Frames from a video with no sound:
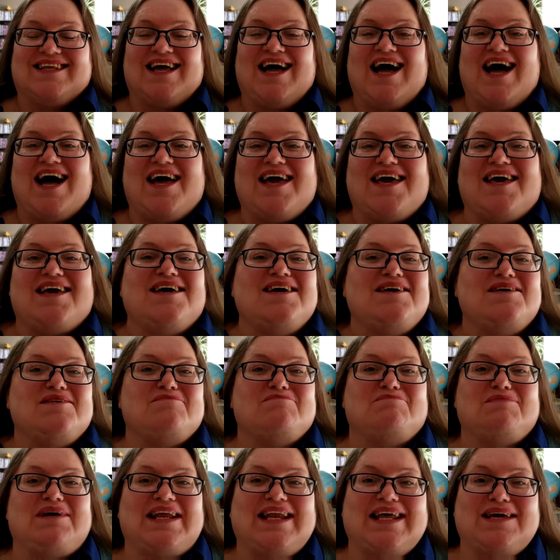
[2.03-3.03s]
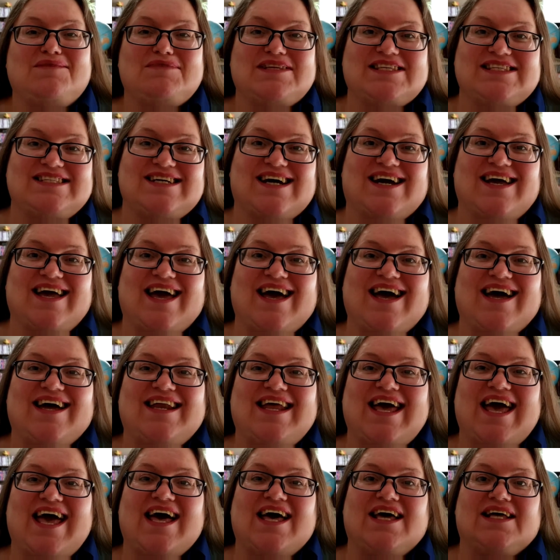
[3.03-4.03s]
Hi, my name is
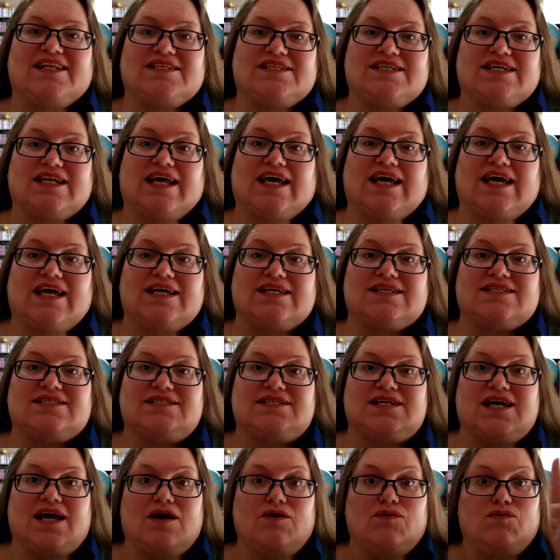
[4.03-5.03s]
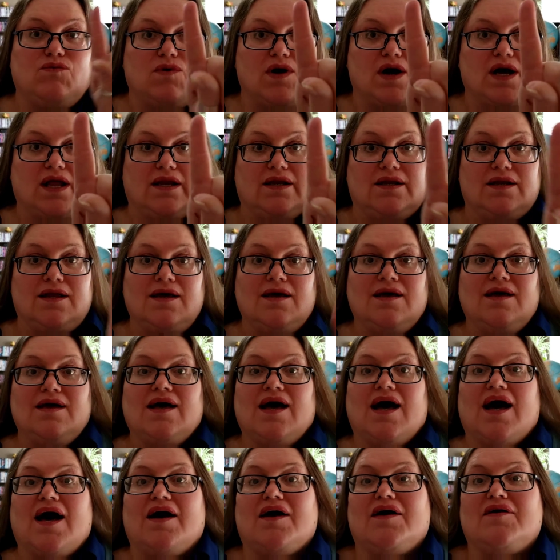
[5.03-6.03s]
Diane, and today is day one
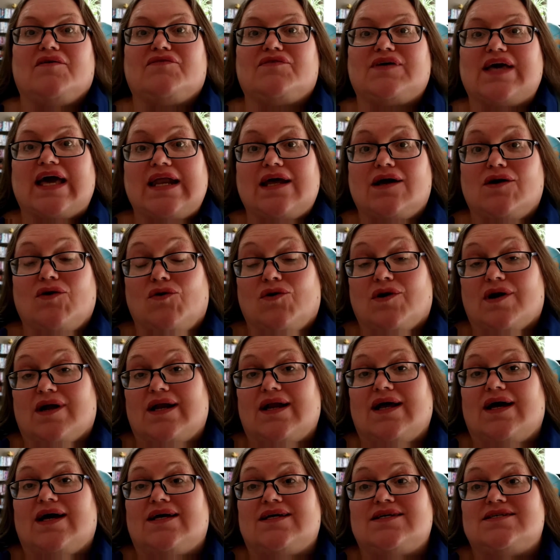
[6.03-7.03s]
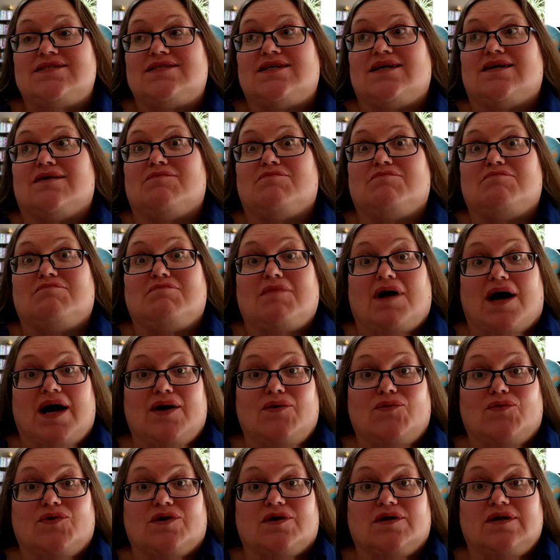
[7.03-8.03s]
of getting organized in
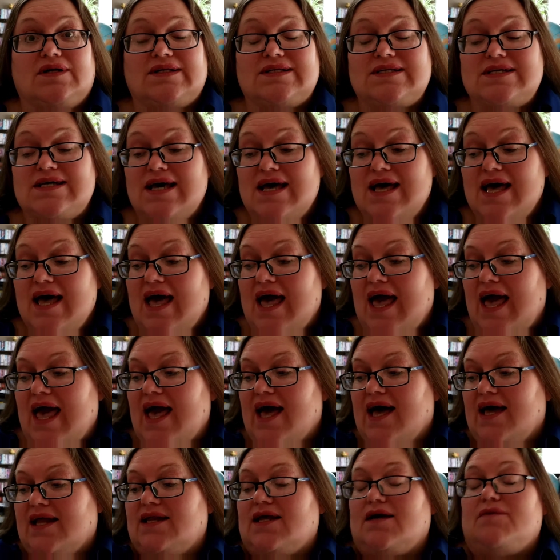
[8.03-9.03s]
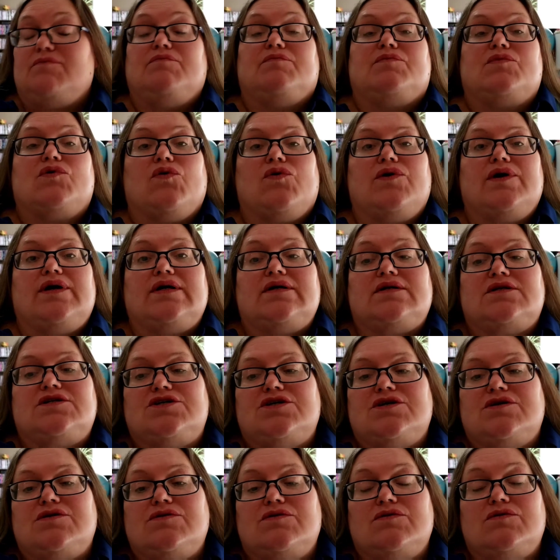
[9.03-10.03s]
my world. And I'm going
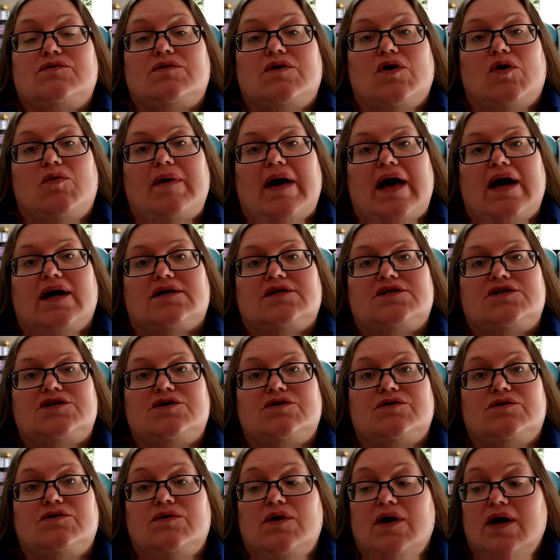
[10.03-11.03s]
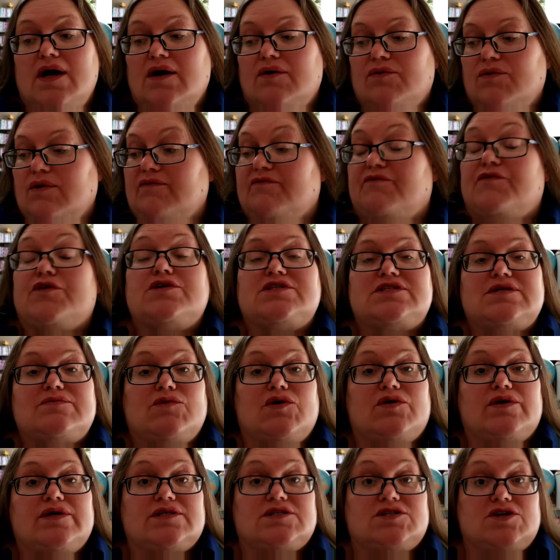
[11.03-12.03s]
to go back to, well, first I'm
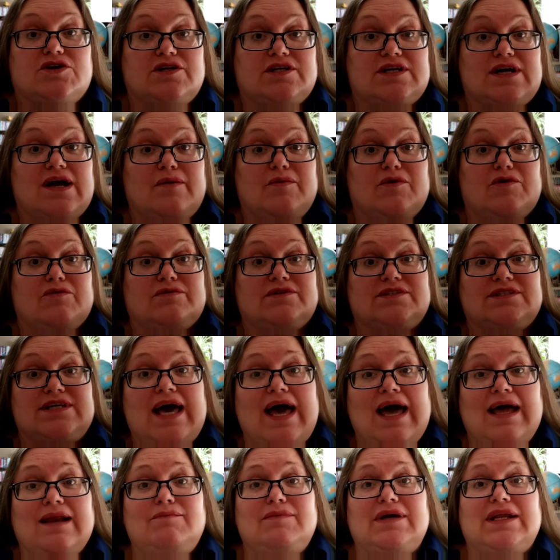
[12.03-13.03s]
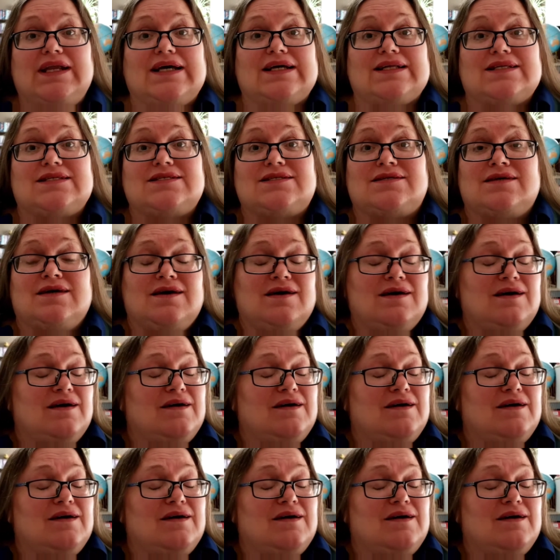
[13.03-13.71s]
going to start a timer, 10 minutes.